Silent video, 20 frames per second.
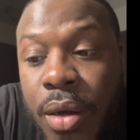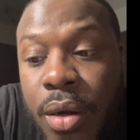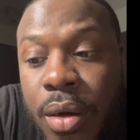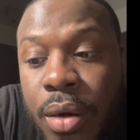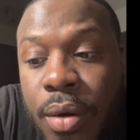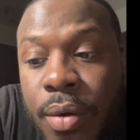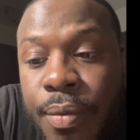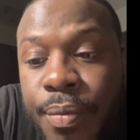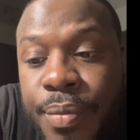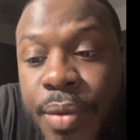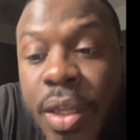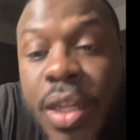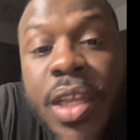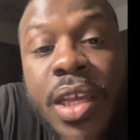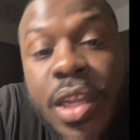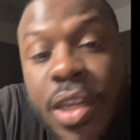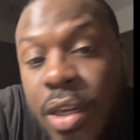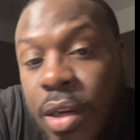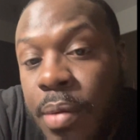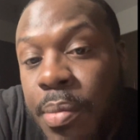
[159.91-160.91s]
And
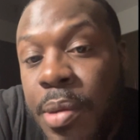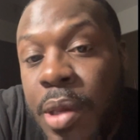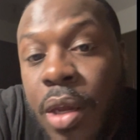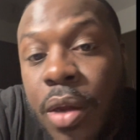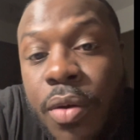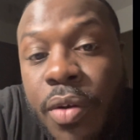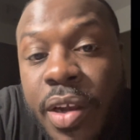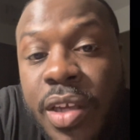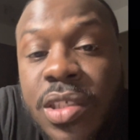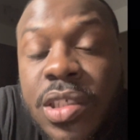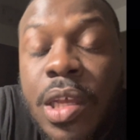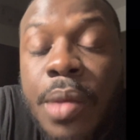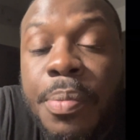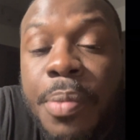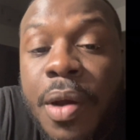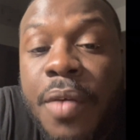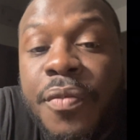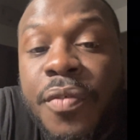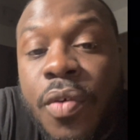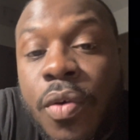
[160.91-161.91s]
it'll be a great step
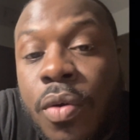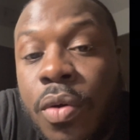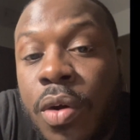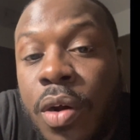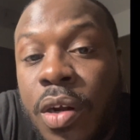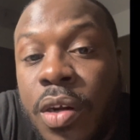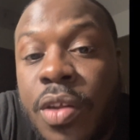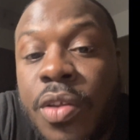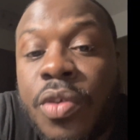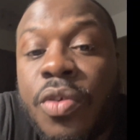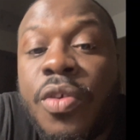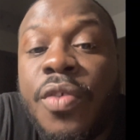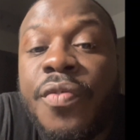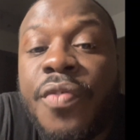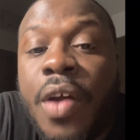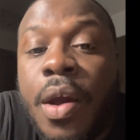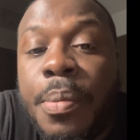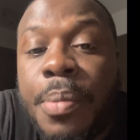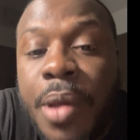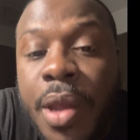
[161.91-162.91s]
up for
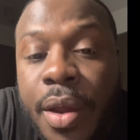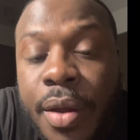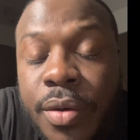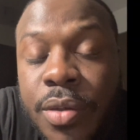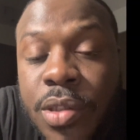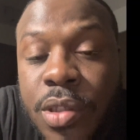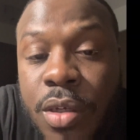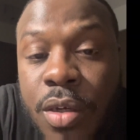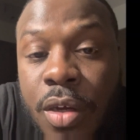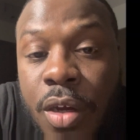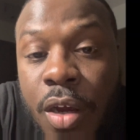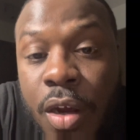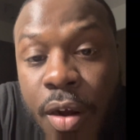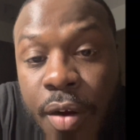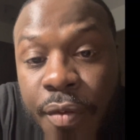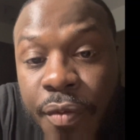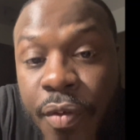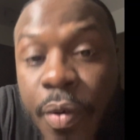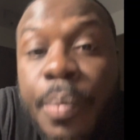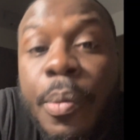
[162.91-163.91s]
135 pounds
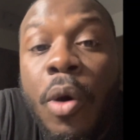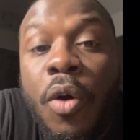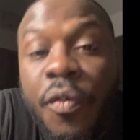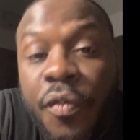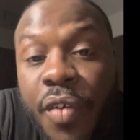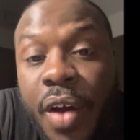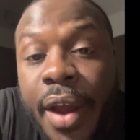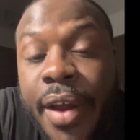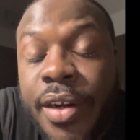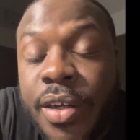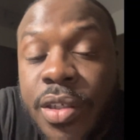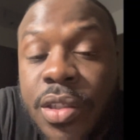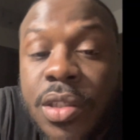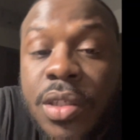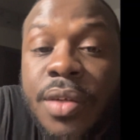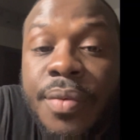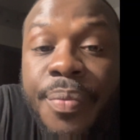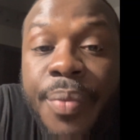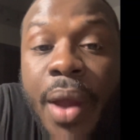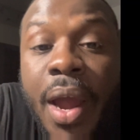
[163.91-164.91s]
for both fighters,
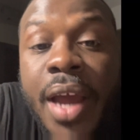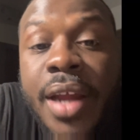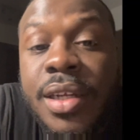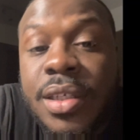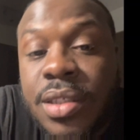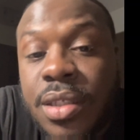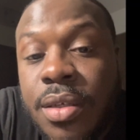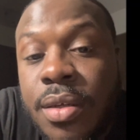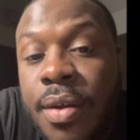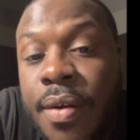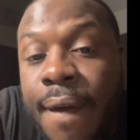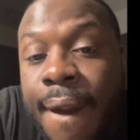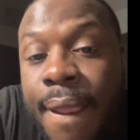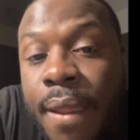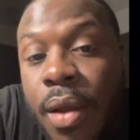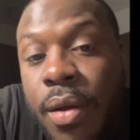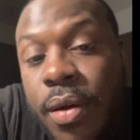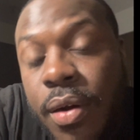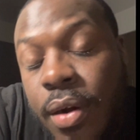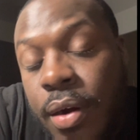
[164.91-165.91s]
honestly.
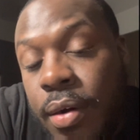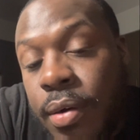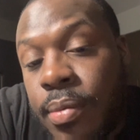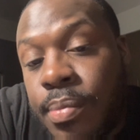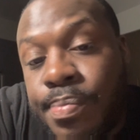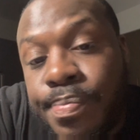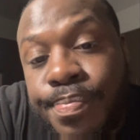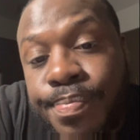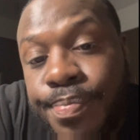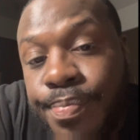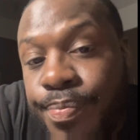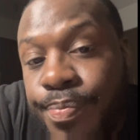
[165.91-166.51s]
But,